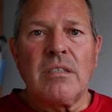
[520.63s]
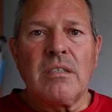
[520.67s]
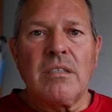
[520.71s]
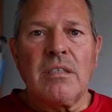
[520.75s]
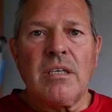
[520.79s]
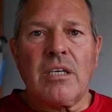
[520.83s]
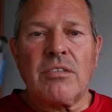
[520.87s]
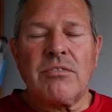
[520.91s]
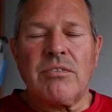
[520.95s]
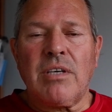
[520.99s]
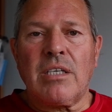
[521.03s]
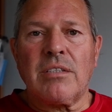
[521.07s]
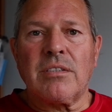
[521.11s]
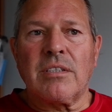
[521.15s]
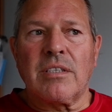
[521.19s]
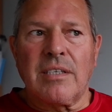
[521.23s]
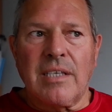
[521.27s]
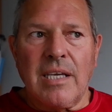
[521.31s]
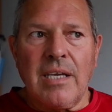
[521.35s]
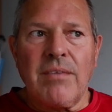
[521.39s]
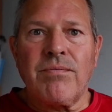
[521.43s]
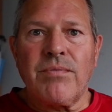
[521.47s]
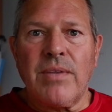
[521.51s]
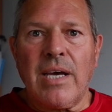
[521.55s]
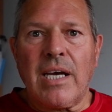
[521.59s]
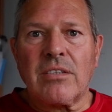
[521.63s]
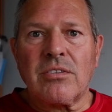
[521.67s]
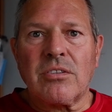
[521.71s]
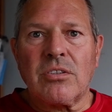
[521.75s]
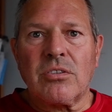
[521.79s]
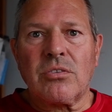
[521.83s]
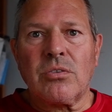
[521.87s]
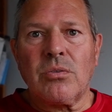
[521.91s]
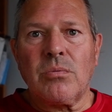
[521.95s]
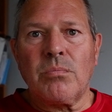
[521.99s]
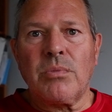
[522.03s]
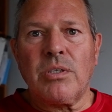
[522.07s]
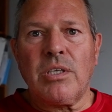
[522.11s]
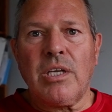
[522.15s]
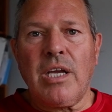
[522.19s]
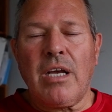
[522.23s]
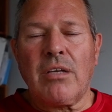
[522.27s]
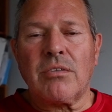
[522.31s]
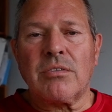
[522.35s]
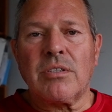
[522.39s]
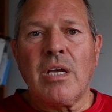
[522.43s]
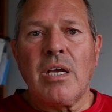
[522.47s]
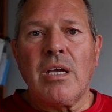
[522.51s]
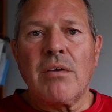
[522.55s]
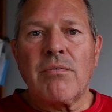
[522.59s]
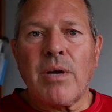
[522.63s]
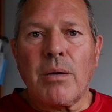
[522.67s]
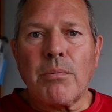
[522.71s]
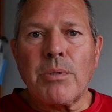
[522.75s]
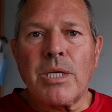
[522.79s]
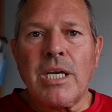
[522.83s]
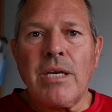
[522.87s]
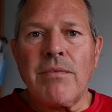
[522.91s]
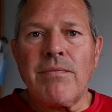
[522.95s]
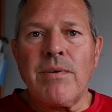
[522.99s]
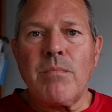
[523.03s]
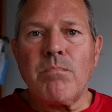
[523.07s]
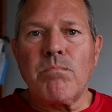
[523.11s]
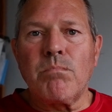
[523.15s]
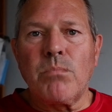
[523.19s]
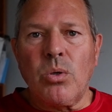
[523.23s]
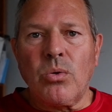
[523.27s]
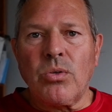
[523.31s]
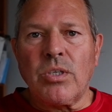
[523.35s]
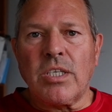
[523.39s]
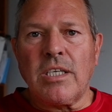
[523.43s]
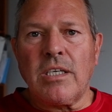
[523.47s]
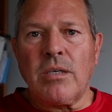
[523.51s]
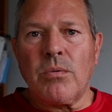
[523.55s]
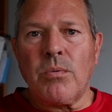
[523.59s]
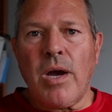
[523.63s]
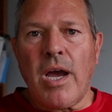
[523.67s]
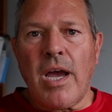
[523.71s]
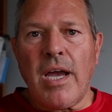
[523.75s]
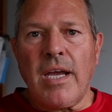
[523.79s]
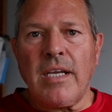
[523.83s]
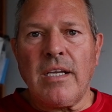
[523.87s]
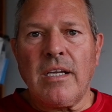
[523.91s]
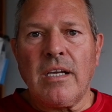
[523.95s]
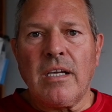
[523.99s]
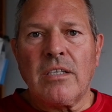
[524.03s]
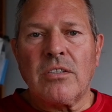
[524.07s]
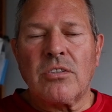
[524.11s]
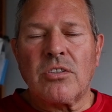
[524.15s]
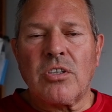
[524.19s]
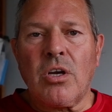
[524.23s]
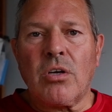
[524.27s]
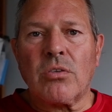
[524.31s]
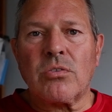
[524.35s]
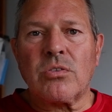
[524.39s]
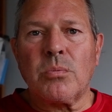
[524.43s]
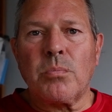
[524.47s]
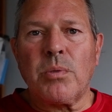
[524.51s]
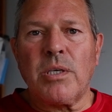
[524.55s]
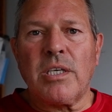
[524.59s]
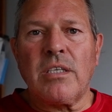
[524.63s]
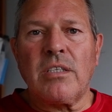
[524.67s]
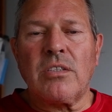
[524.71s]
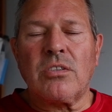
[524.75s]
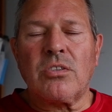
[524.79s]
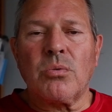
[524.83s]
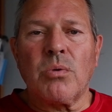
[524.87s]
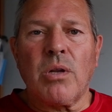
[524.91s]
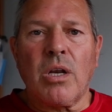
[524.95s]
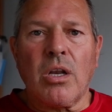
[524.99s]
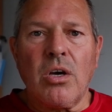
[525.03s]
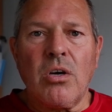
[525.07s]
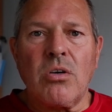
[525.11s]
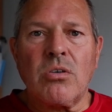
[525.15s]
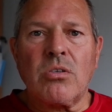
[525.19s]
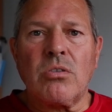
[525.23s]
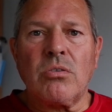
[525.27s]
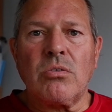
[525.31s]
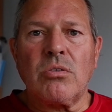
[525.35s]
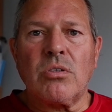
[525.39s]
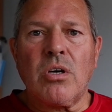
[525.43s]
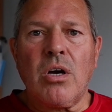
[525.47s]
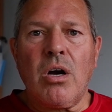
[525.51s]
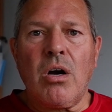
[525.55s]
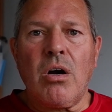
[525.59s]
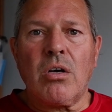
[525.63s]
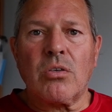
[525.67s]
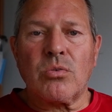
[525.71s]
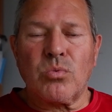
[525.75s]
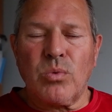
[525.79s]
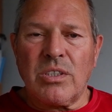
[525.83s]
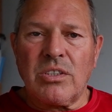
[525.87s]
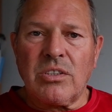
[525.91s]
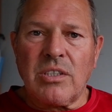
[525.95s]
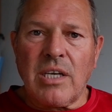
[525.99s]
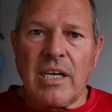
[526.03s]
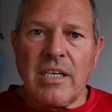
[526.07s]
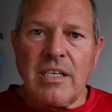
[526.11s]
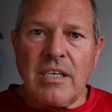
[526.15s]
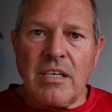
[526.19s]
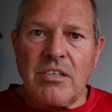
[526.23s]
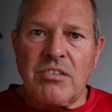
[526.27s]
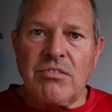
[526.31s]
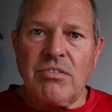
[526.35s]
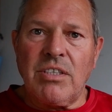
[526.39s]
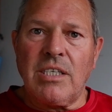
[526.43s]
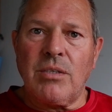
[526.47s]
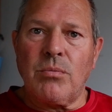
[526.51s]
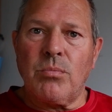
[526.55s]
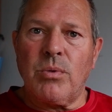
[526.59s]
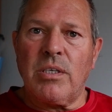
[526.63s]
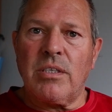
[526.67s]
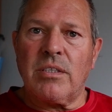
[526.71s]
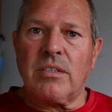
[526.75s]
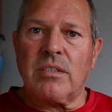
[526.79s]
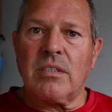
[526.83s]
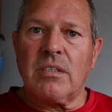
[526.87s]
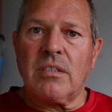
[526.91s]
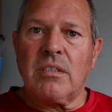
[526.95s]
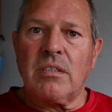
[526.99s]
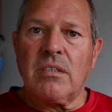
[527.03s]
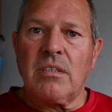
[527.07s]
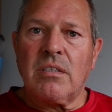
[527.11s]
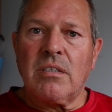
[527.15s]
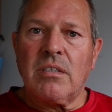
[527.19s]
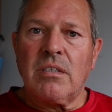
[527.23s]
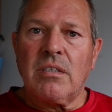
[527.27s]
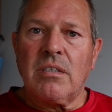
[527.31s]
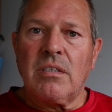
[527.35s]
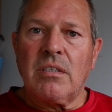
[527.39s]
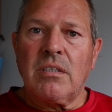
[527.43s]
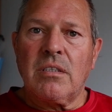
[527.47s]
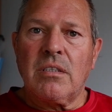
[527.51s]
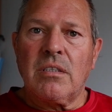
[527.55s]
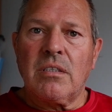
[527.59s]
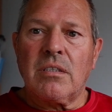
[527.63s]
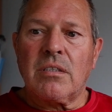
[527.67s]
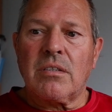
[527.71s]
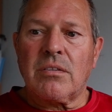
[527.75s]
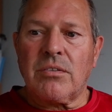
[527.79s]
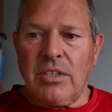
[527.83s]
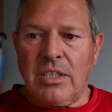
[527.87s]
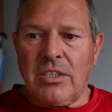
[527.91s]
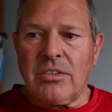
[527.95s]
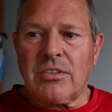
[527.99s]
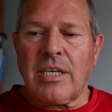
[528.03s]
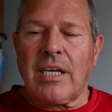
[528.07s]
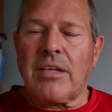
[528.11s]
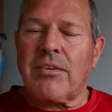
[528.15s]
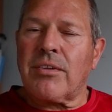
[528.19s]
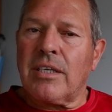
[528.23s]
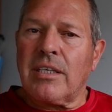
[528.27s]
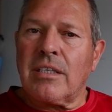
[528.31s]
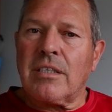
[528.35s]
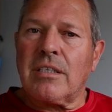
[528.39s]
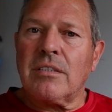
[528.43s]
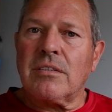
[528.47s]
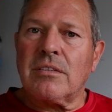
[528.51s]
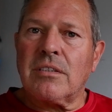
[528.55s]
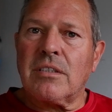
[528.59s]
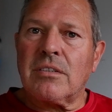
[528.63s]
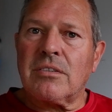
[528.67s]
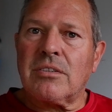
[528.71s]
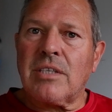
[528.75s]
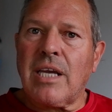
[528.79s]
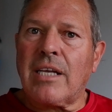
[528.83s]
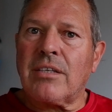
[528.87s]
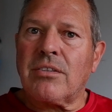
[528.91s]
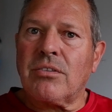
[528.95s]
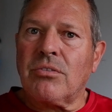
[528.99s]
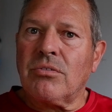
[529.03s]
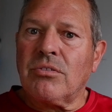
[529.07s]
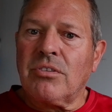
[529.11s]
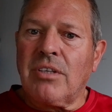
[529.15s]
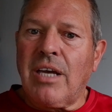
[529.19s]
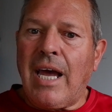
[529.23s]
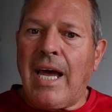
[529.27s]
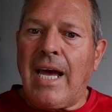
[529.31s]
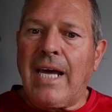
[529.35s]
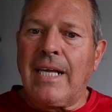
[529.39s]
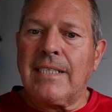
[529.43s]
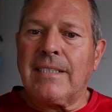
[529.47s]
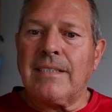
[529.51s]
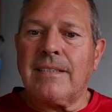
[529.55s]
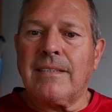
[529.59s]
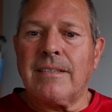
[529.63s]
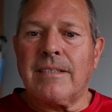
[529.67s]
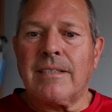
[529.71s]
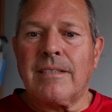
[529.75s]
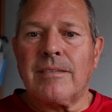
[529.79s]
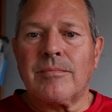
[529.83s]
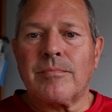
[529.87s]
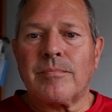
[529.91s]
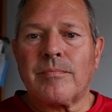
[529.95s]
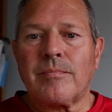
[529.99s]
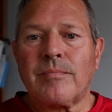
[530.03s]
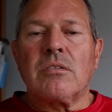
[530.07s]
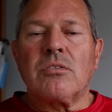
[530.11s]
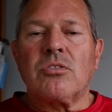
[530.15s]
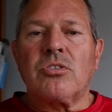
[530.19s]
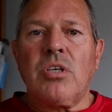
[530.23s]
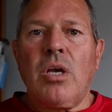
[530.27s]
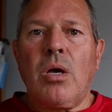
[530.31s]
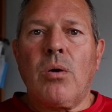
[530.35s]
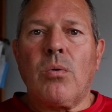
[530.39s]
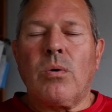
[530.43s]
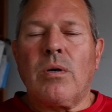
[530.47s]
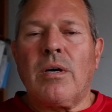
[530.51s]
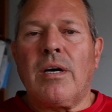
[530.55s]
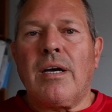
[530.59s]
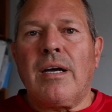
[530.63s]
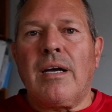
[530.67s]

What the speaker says: I'd rather give that to somebody else. If I'm giving money away, it's got to be to a local cause which I agree with. This, I think, is a tad underhand. So,